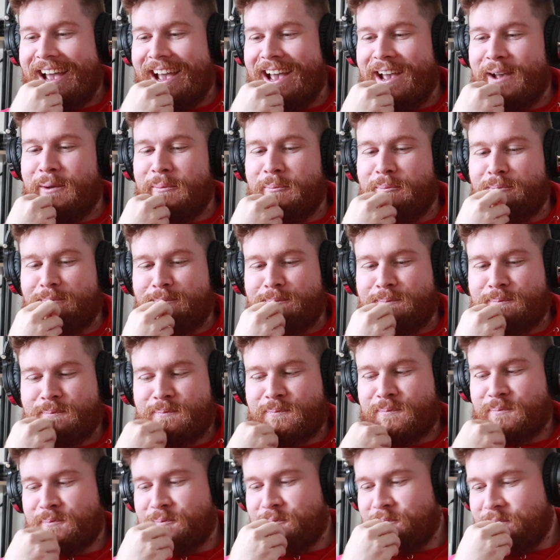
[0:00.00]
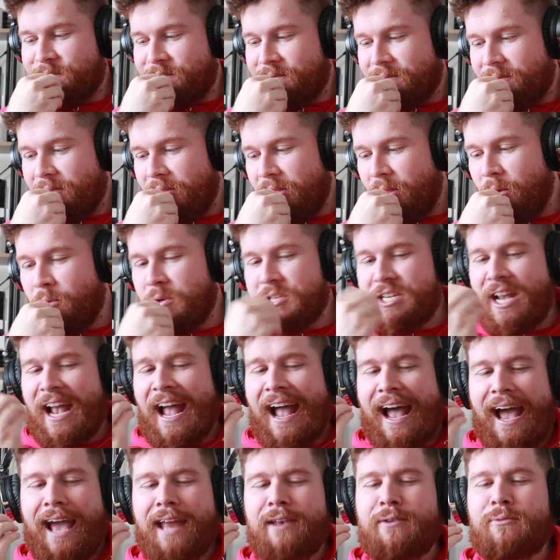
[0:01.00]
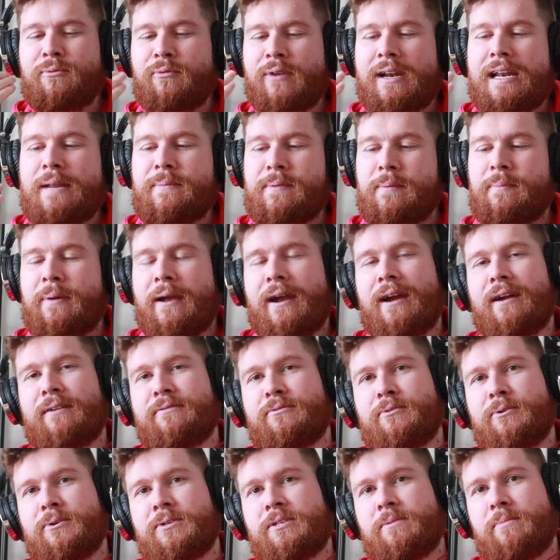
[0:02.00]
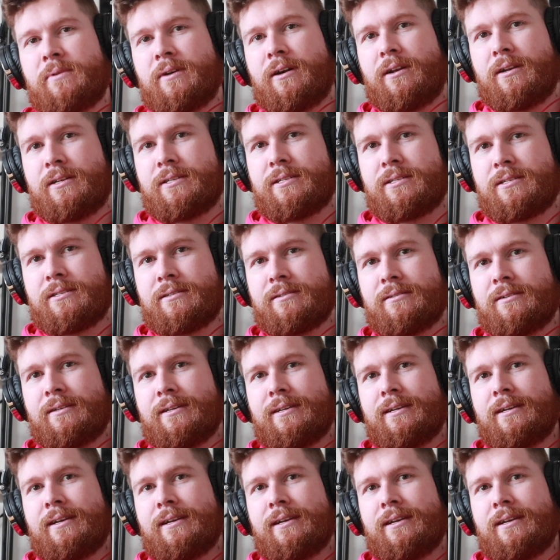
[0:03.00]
Um. Which I hadn't really prepared for, to be honest.